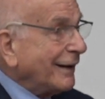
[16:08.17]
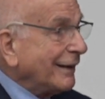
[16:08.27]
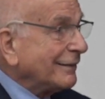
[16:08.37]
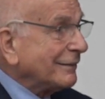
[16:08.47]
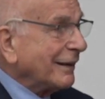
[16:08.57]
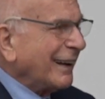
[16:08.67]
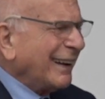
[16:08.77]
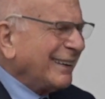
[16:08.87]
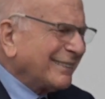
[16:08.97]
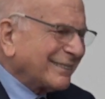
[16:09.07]
And,
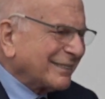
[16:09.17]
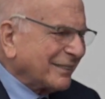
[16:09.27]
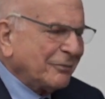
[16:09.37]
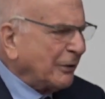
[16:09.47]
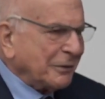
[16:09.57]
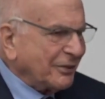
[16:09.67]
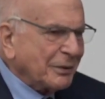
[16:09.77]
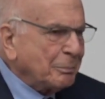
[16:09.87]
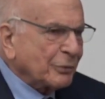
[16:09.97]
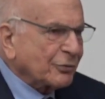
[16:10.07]
and it's a
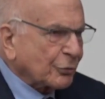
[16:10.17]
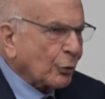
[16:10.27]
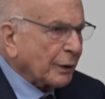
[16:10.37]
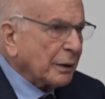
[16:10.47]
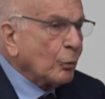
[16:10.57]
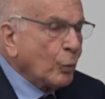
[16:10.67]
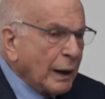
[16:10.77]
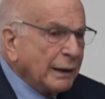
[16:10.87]
very simple story.